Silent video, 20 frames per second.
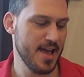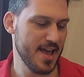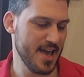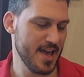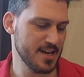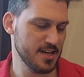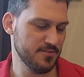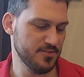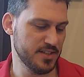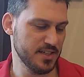
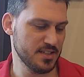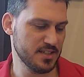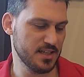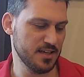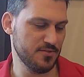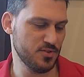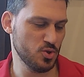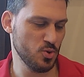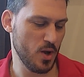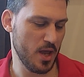And if this
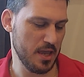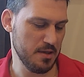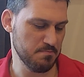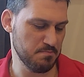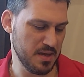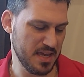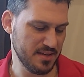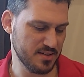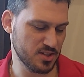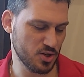gives you a
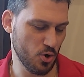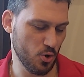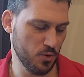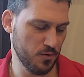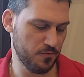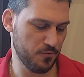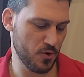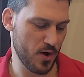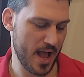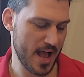base
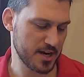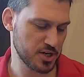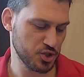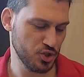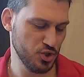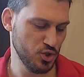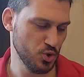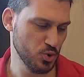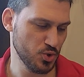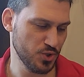code for
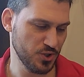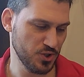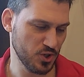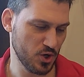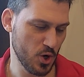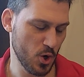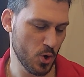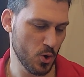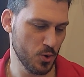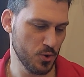actually using the
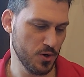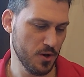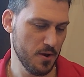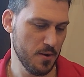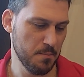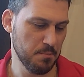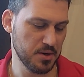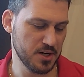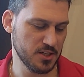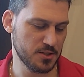code.
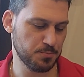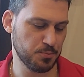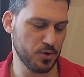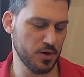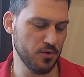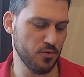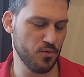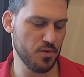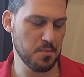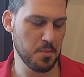But it's
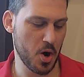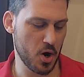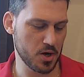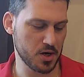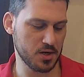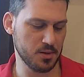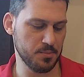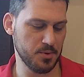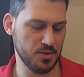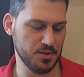pretty
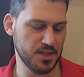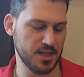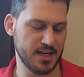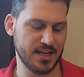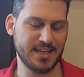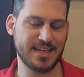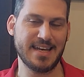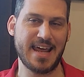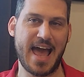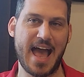remarkable that
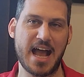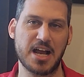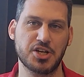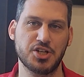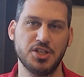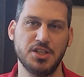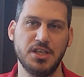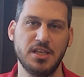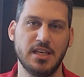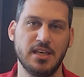it can
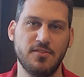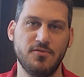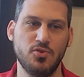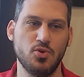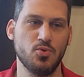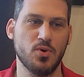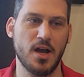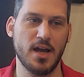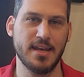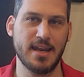actually give
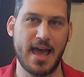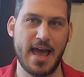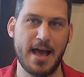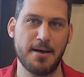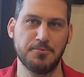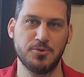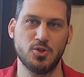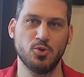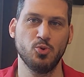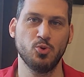you an
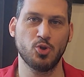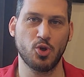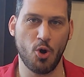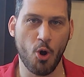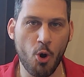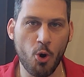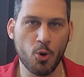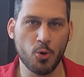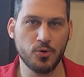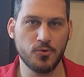absolute
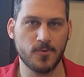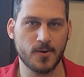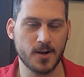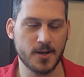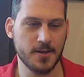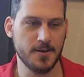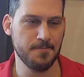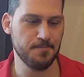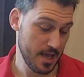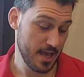code,
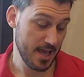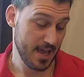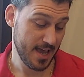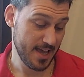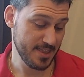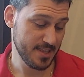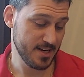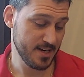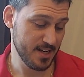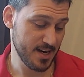right?
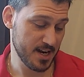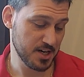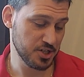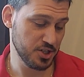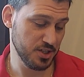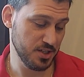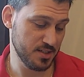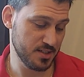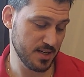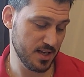And then it
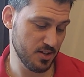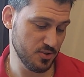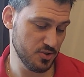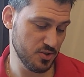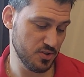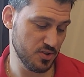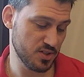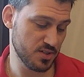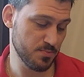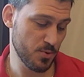actually tells you
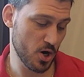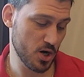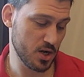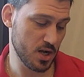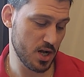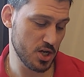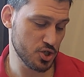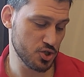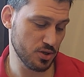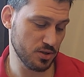the smart
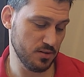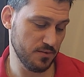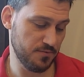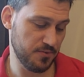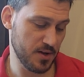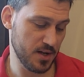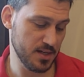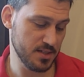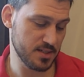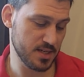contract
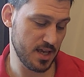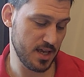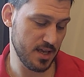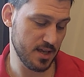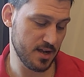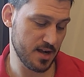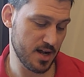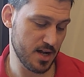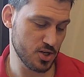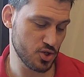defines a
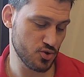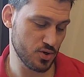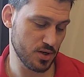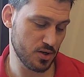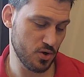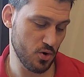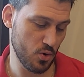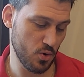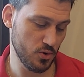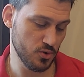contract
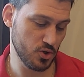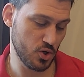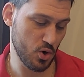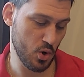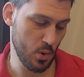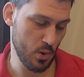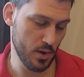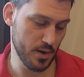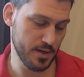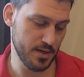called
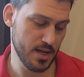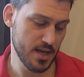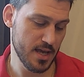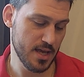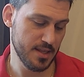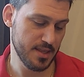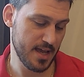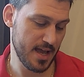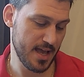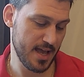coin
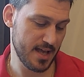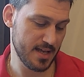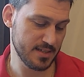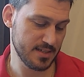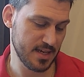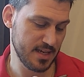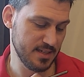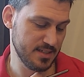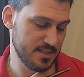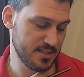that has
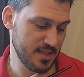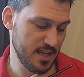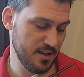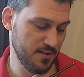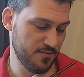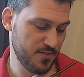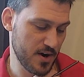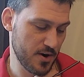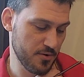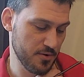a state
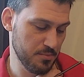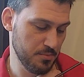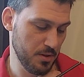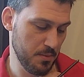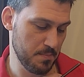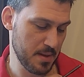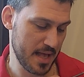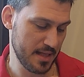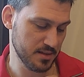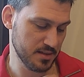variable
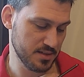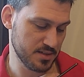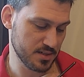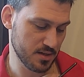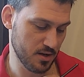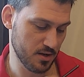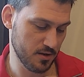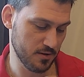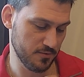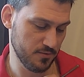balance
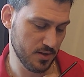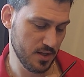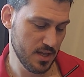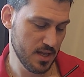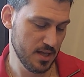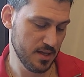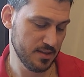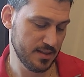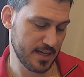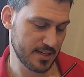of,
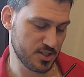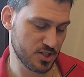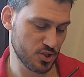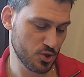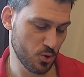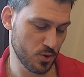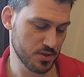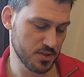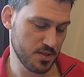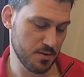that
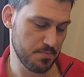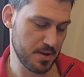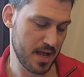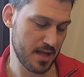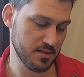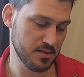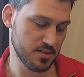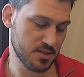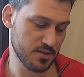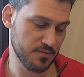stores the
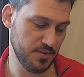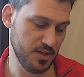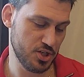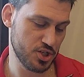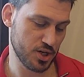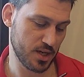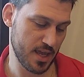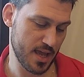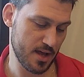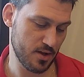balance of each
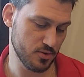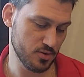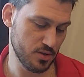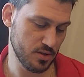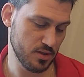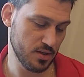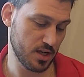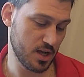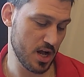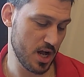account.
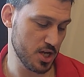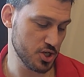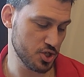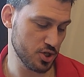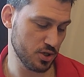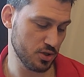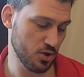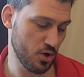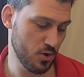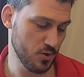The
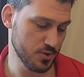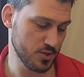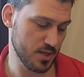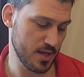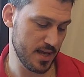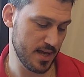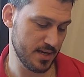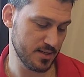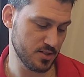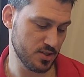contract also
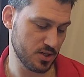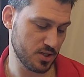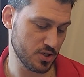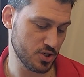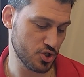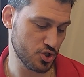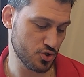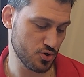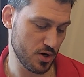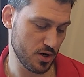has the
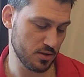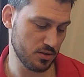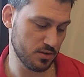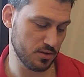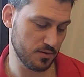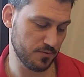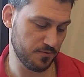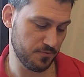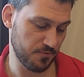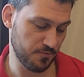
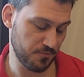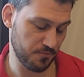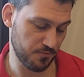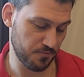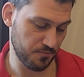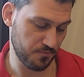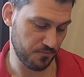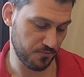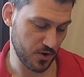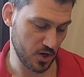constructor
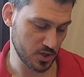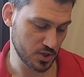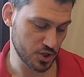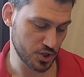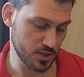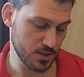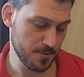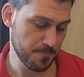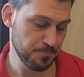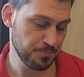
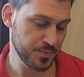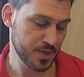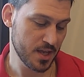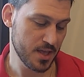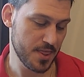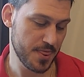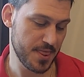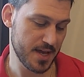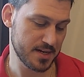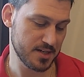function
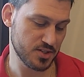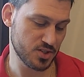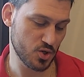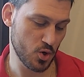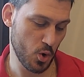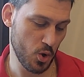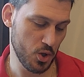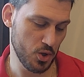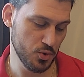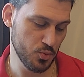that is
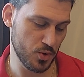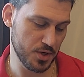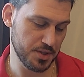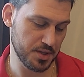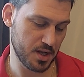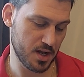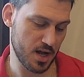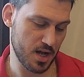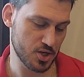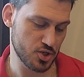called when the
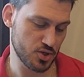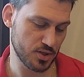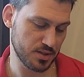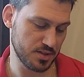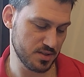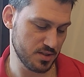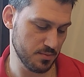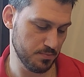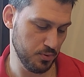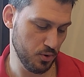contract
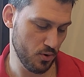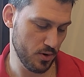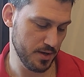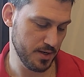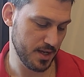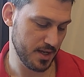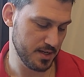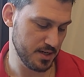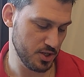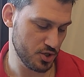is deployed
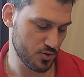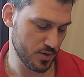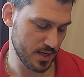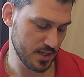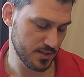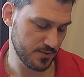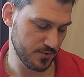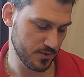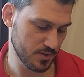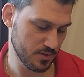and a
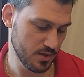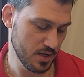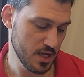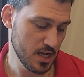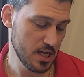transfer.